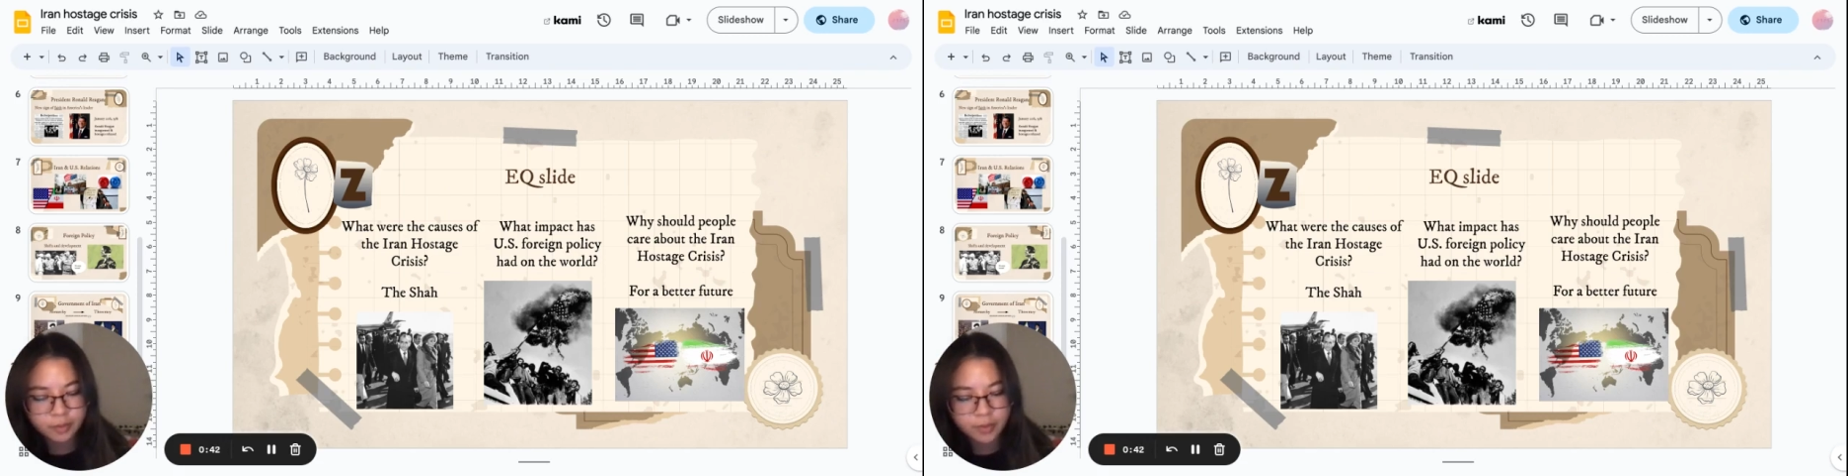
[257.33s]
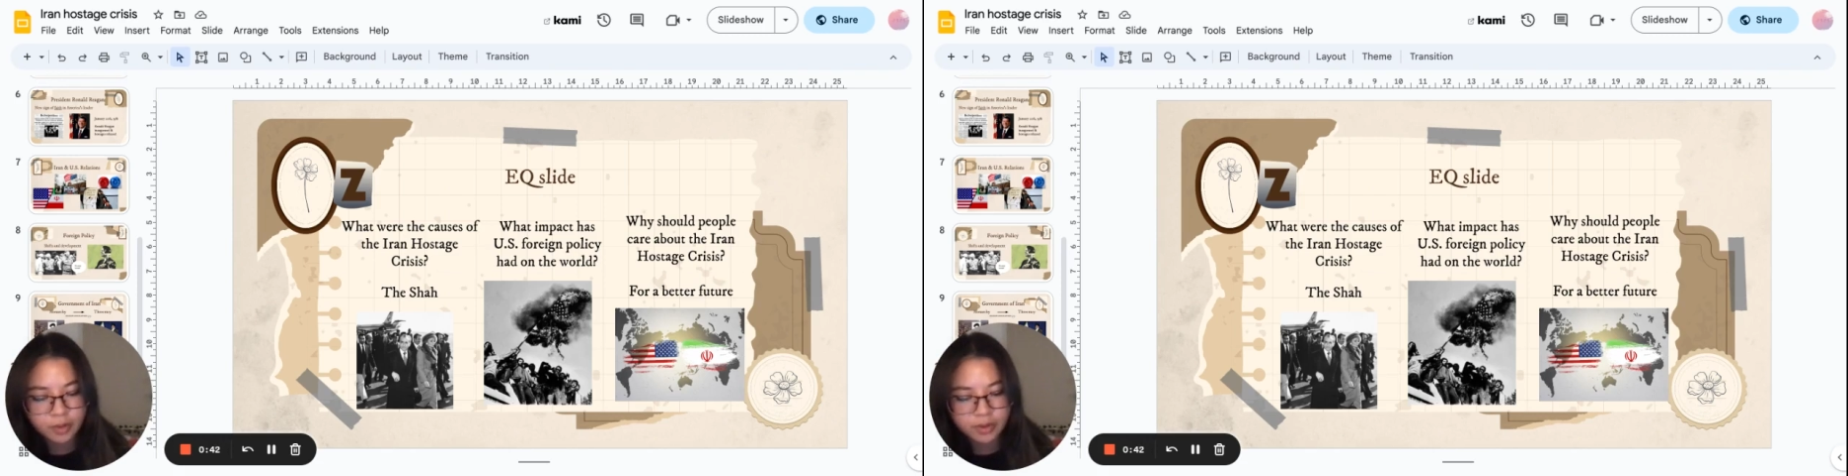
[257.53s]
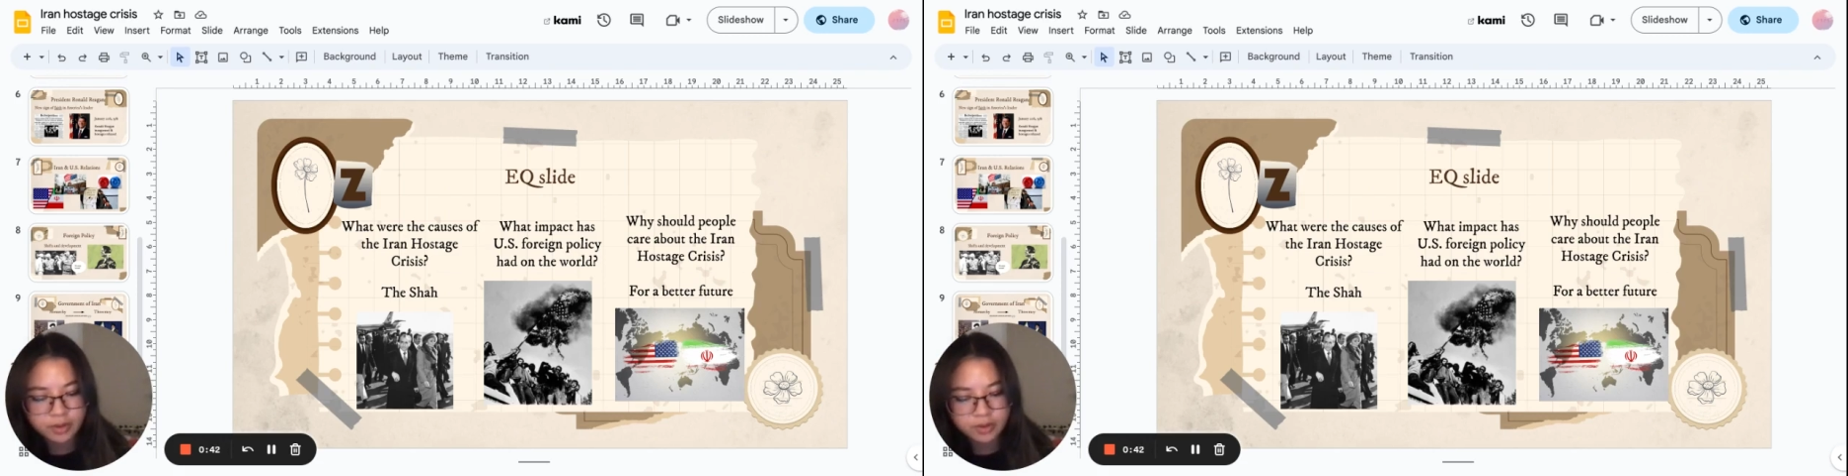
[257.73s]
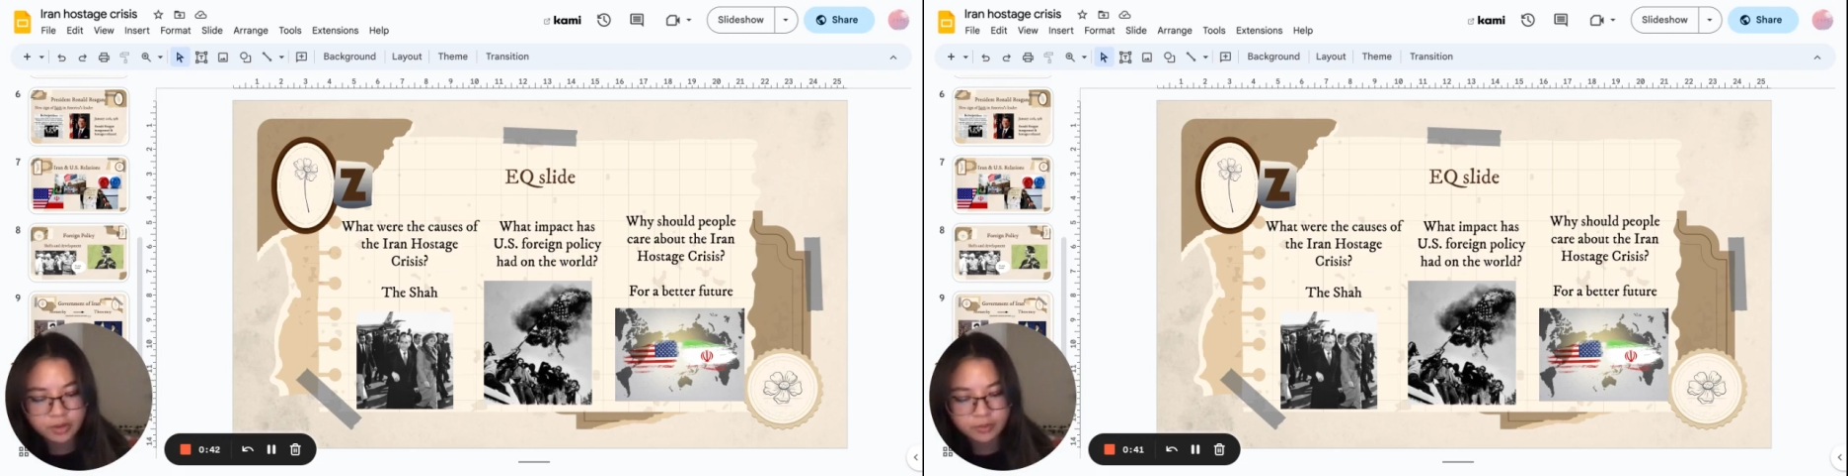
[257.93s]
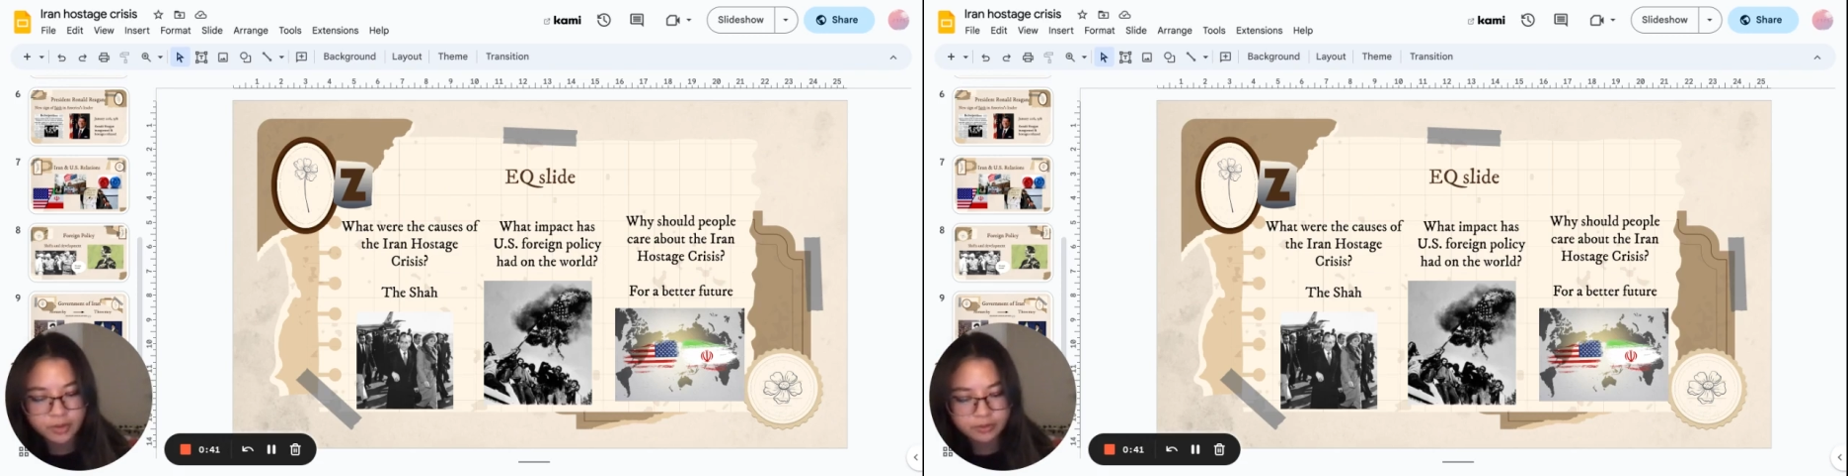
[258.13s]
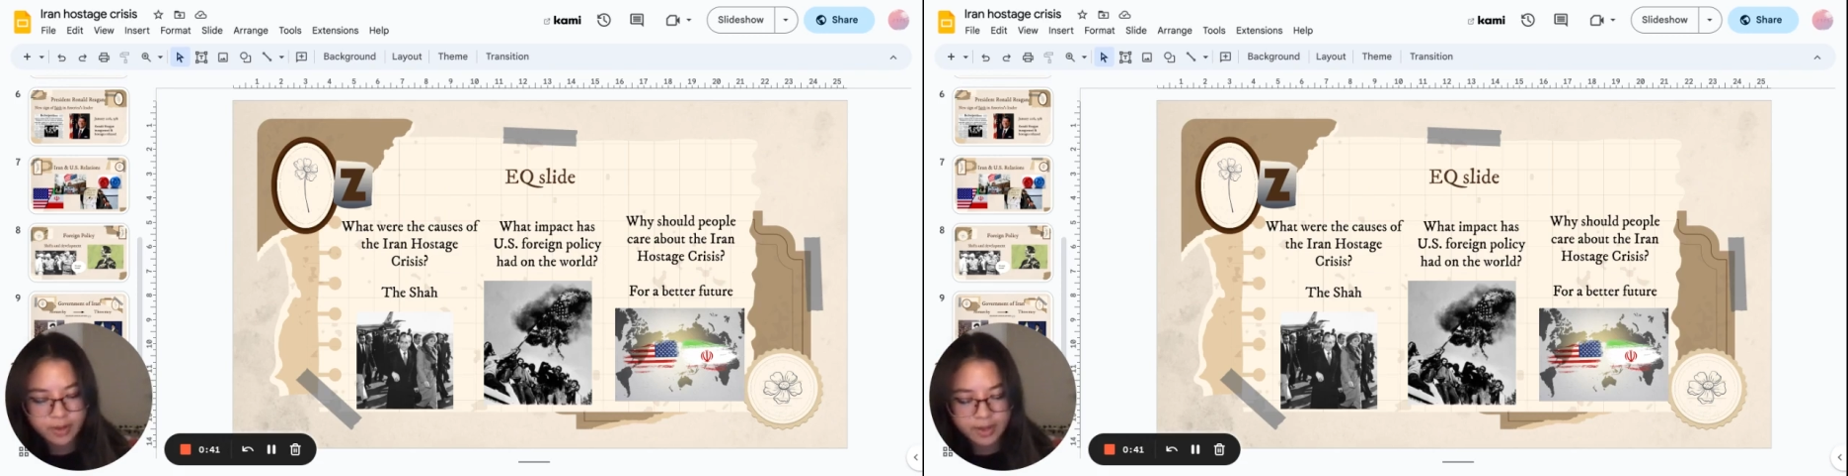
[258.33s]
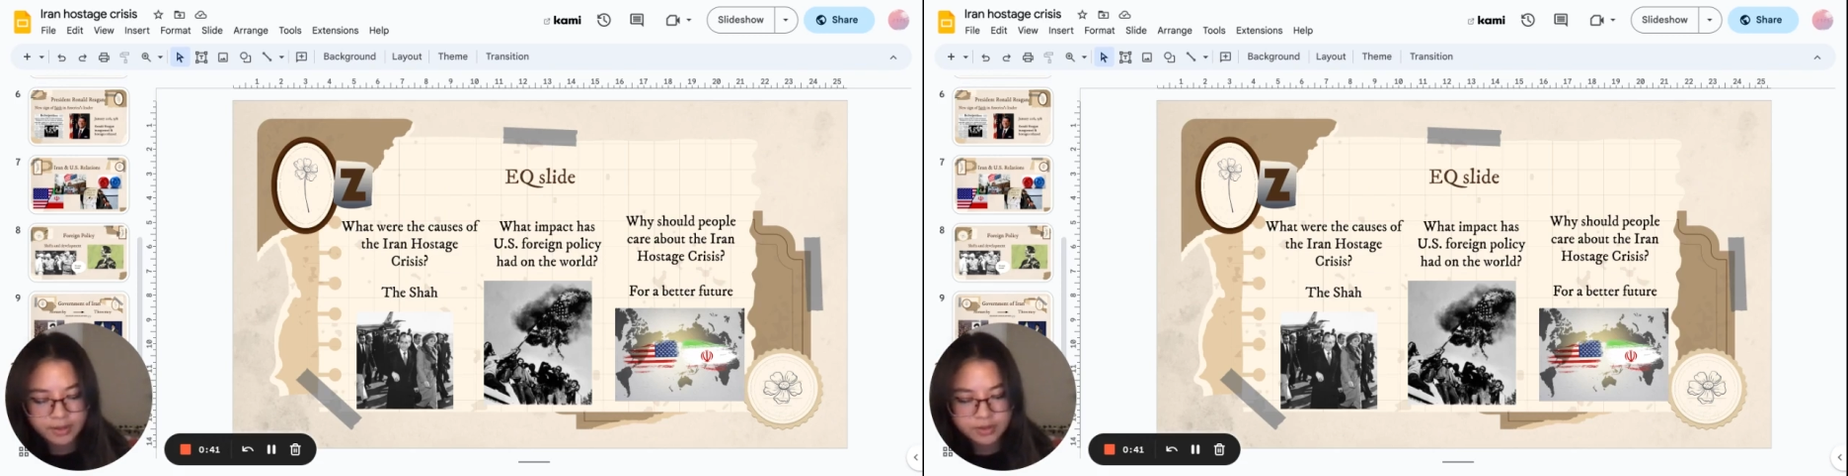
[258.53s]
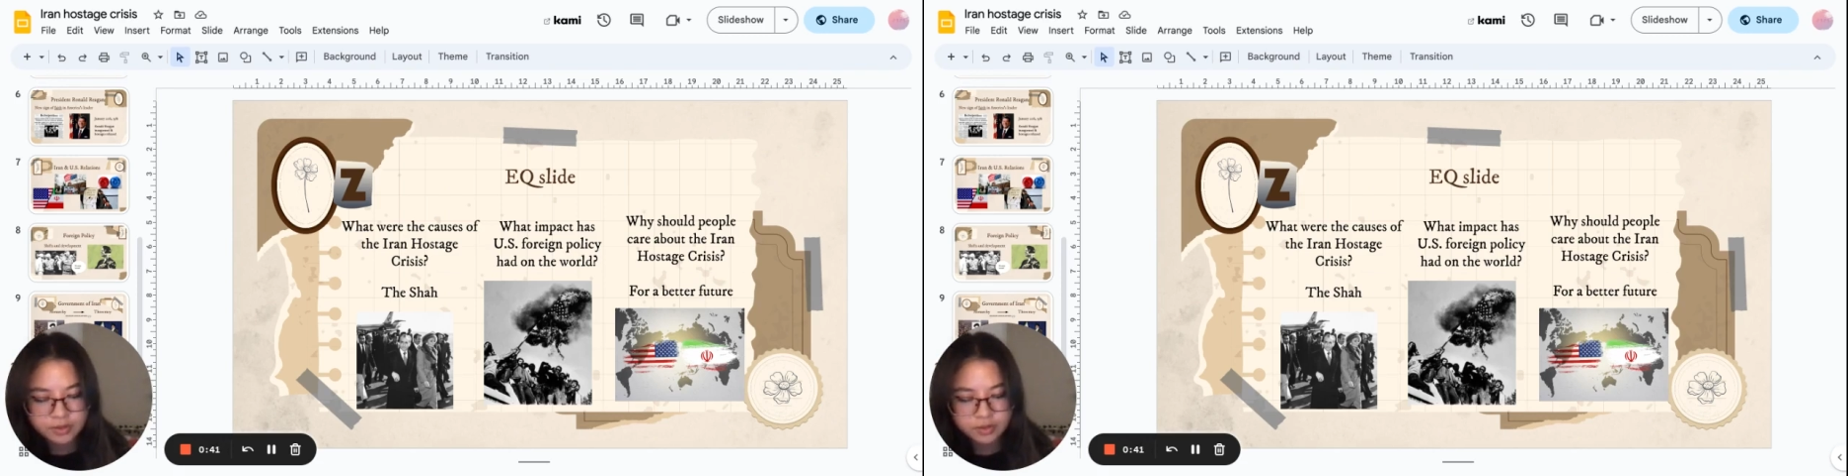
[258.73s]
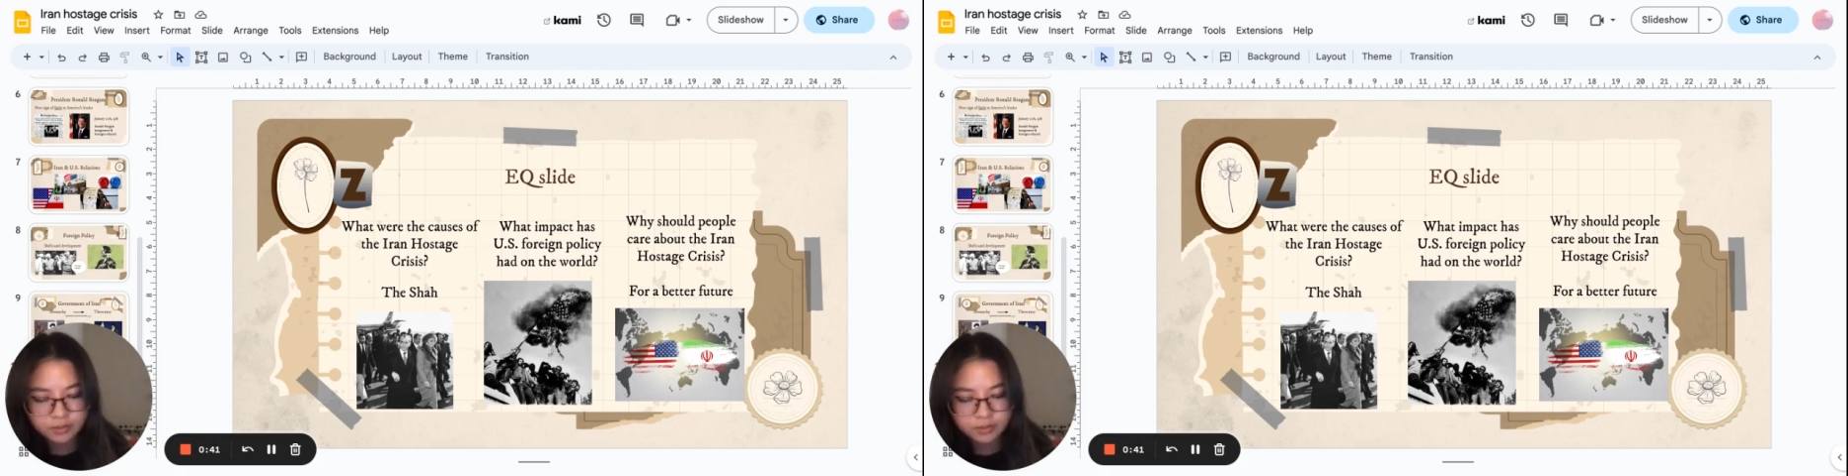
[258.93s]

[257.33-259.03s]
promoting human rights,